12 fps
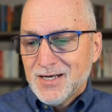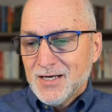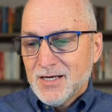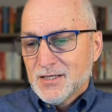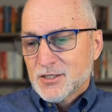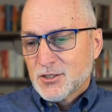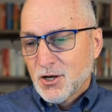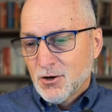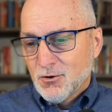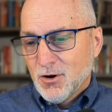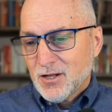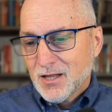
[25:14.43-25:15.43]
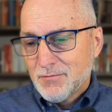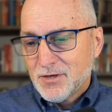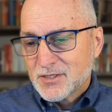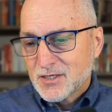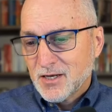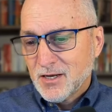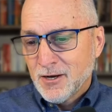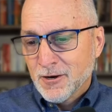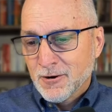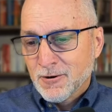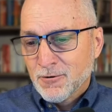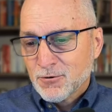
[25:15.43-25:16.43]
So let me see
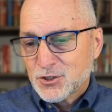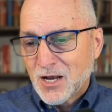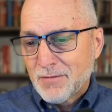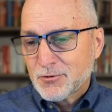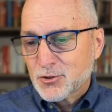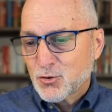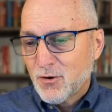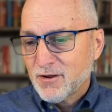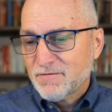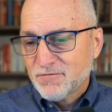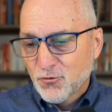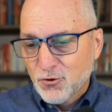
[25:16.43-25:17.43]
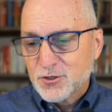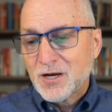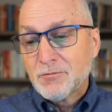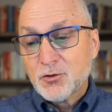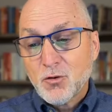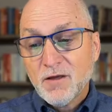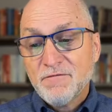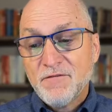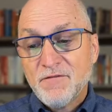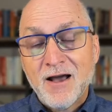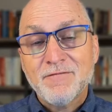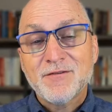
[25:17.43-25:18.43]
here. Chapter 24, chapter
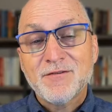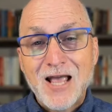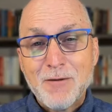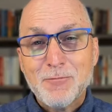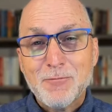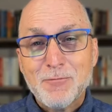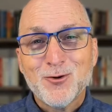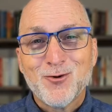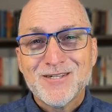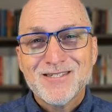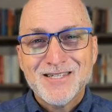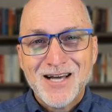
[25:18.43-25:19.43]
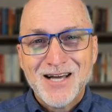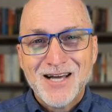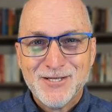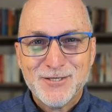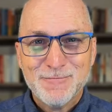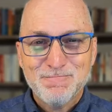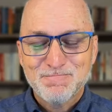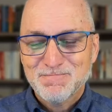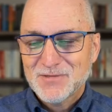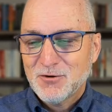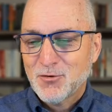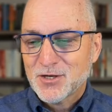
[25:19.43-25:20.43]
25, Samuel dies.
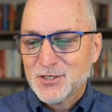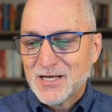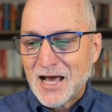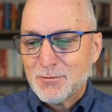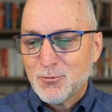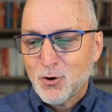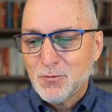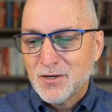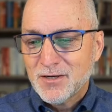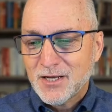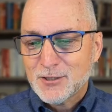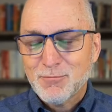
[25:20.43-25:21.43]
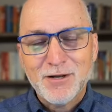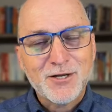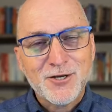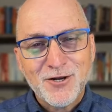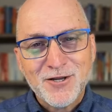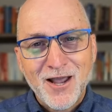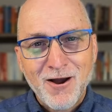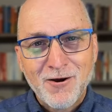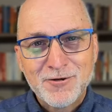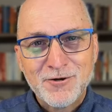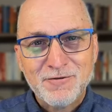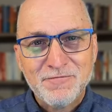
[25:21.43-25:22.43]
What a sad moment. He's been a good
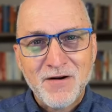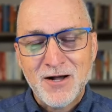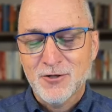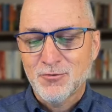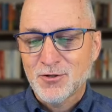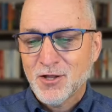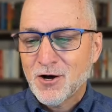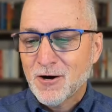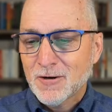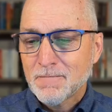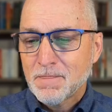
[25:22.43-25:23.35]
character to follow along.